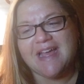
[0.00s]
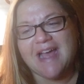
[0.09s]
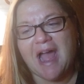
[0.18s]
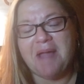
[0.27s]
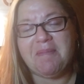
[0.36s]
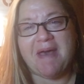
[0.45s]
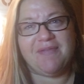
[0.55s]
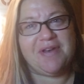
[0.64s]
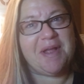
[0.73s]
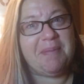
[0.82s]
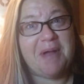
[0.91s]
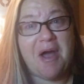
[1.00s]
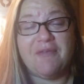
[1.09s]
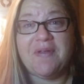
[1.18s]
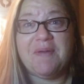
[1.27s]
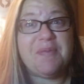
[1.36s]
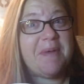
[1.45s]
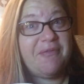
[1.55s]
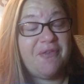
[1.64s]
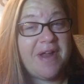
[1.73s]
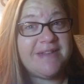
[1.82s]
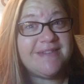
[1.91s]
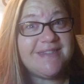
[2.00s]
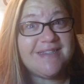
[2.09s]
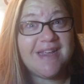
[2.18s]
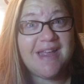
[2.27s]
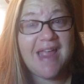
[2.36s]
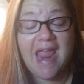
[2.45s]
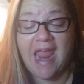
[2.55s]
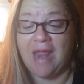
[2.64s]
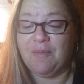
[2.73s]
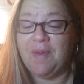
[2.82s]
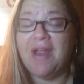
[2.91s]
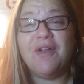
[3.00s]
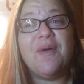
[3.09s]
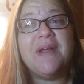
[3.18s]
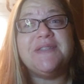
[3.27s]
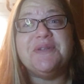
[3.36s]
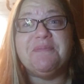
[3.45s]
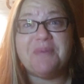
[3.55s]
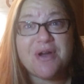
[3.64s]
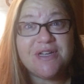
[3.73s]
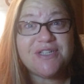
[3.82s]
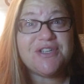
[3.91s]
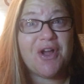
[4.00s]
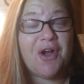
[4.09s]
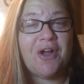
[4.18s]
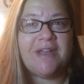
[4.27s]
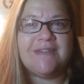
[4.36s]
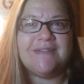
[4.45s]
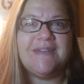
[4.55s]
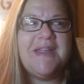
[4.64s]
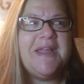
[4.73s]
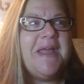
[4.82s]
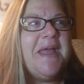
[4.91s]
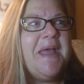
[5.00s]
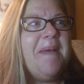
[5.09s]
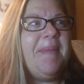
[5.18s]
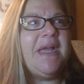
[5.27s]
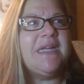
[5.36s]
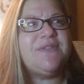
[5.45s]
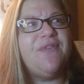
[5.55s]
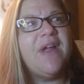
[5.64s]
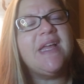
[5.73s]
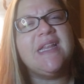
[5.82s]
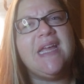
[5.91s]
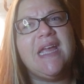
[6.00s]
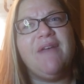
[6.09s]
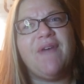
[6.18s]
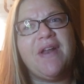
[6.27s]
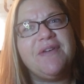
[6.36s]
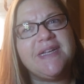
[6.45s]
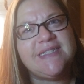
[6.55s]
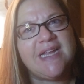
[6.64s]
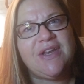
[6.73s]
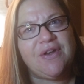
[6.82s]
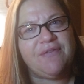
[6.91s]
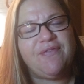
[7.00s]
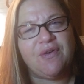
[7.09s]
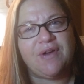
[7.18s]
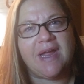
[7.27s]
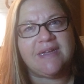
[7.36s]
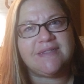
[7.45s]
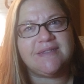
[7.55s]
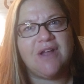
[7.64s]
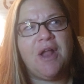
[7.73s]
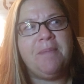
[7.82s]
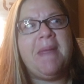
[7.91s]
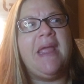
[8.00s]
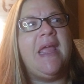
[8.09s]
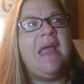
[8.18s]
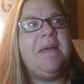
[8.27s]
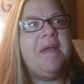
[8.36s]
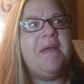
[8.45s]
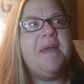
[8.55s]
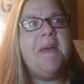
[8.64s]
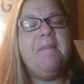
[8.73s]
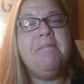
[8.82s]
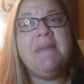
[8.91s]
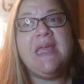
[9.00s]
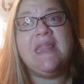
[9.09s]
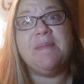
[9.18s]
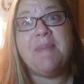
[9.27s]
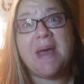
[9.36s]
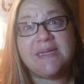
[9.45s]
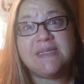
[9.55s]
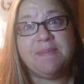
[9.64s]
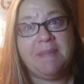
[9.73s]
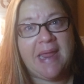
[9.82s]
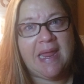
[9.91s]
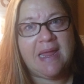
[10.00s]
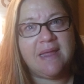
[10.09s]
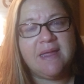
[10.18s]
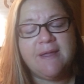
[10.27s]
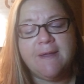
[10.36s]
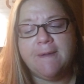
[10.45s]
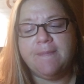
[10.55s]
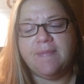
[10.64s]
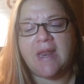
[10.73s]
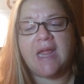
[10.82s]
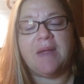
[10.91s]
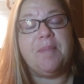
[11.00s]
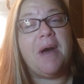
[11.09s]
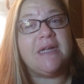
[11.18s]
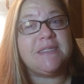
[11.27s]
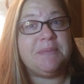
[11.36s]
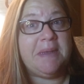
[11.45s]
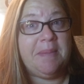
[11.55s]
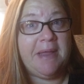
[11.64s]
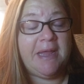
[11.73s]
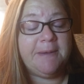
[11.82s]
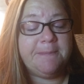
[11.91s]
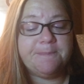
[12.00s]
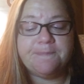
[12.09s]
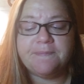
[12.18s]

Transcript: I am having a cup of coffee with my friends, and we are going to push on. Because frankly, if I don't continue to focus on making me the best me that I can possibly be,